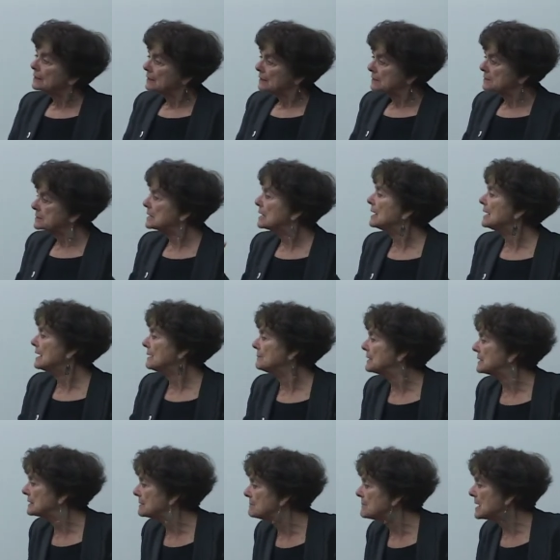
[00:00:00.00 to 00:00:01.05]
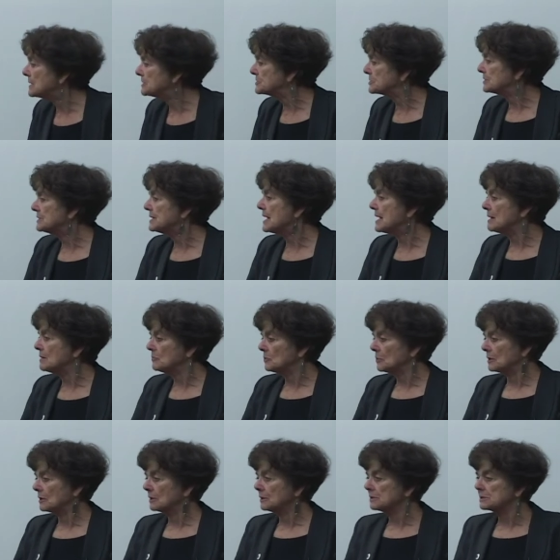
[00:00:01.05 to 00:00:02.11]
time on the major
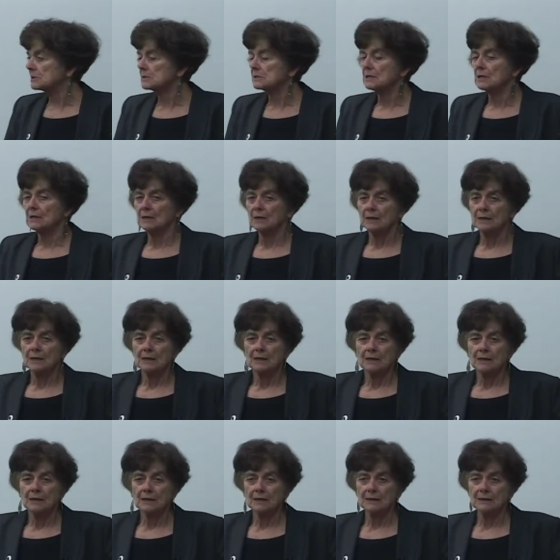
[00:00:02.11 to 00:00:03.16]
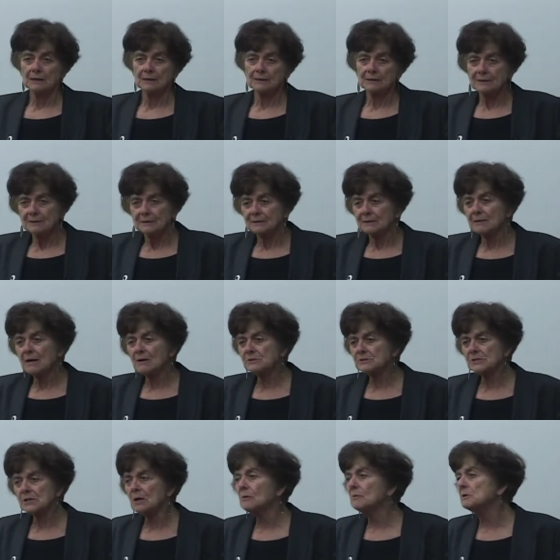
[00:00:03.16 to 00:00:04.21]
networks. Uh, you know, it's
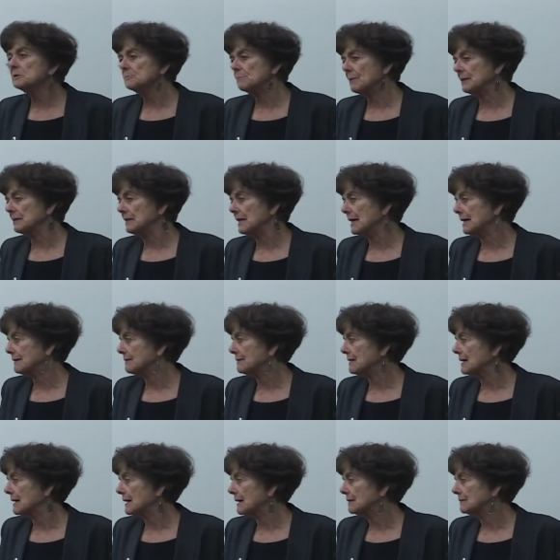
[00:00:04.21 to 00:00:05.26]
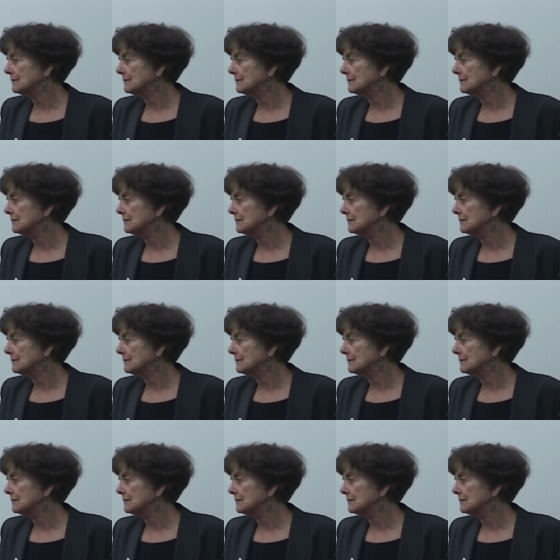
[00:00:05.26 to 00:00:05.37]
always been like that.